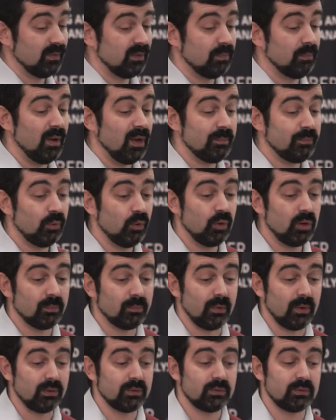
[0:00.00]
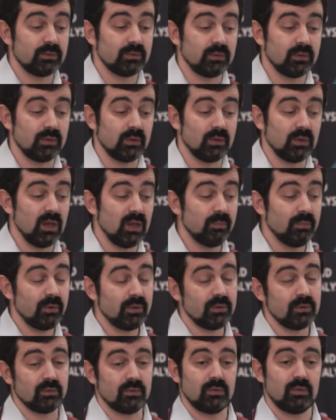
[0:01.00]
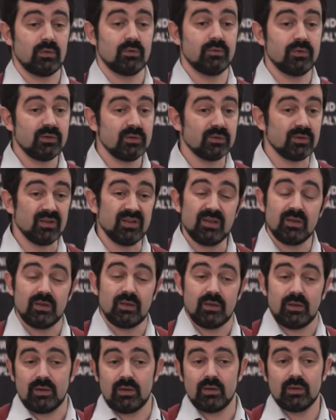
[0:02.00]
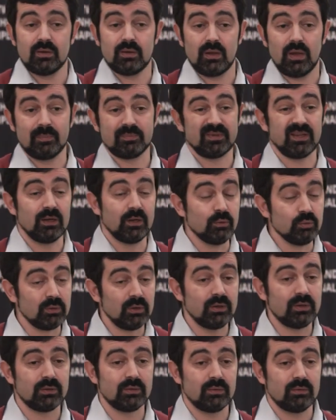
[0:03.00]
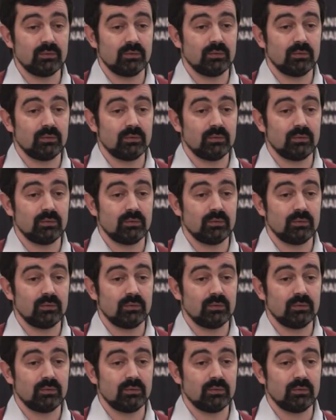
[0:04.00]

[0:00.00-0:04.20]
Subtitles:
and main program and library are written in absolutely